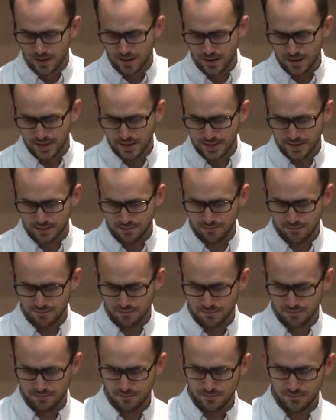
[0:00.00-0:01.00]
is
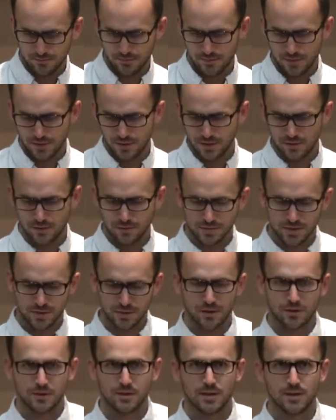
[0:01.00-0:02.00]

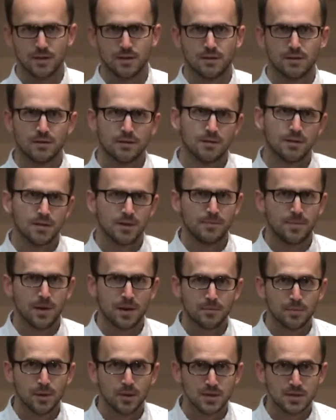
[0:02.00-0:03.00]
sort of the
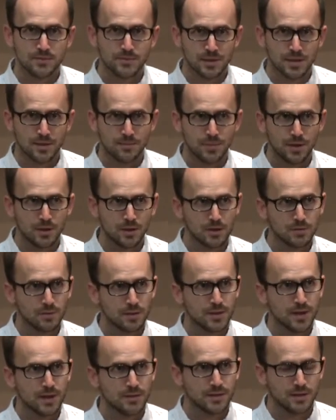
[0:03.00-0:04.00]
bare bones of a computer
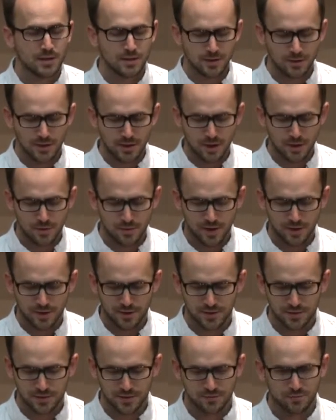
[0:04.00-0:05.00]
without the UI.
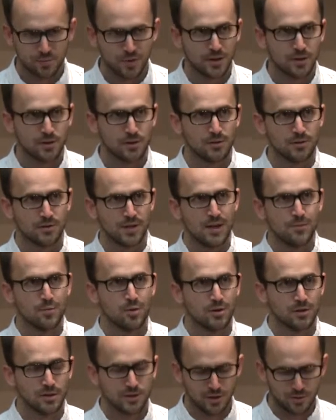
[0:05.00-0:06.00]
You sort of bring your own
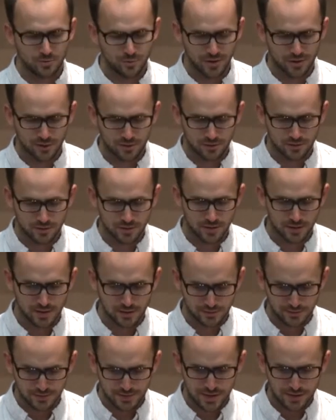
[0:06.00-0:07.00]
keyboard, or you bring your own
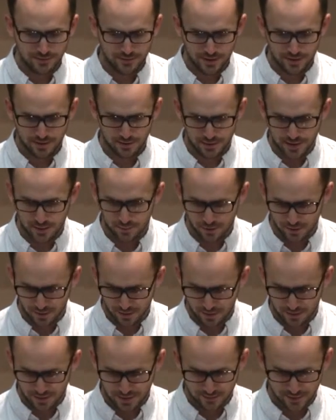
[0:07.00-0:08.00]
TV or
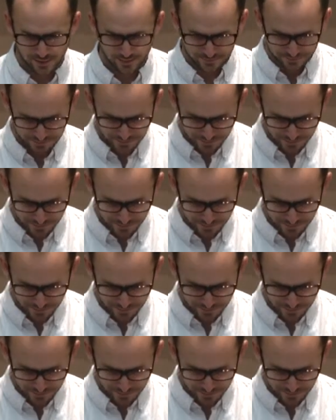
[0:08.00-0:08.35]
network or whatever.